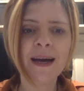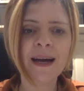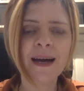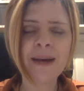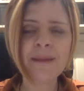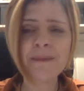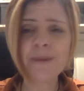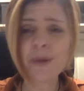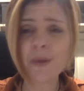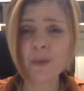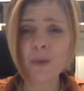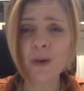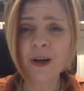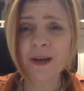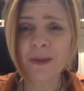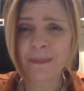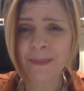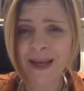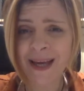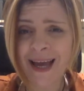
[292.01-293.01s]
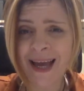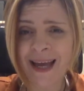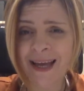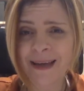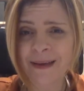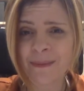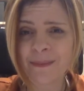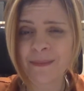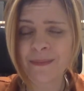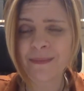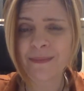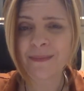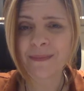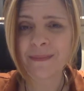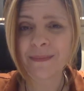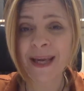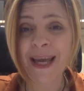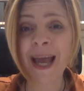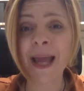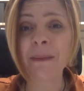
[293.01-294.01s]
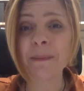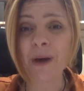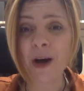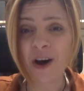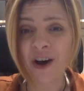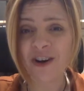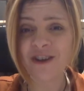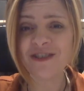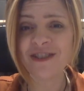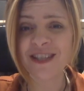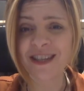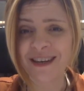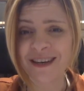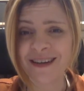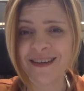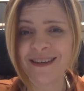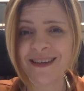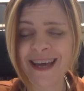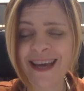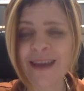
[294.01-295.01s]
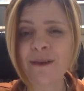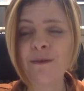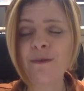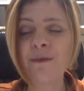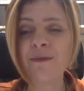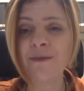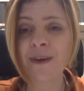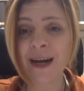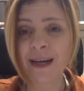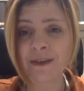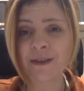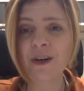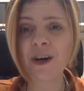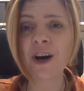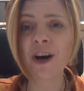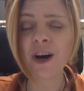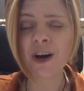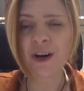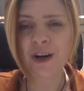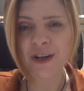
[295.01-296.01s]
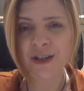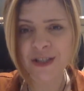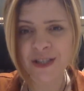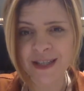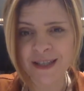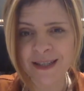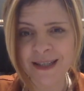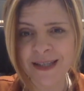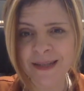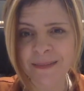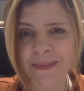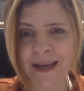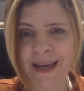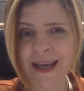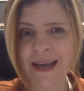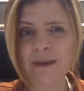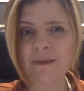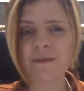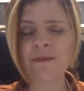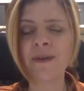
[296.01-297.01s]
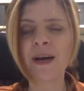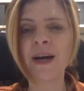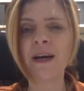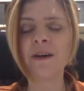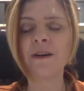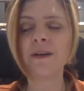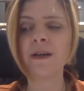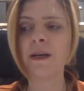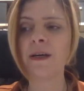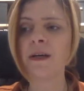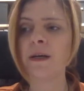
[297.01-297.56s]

and my work became became harder it felt harder to me it felt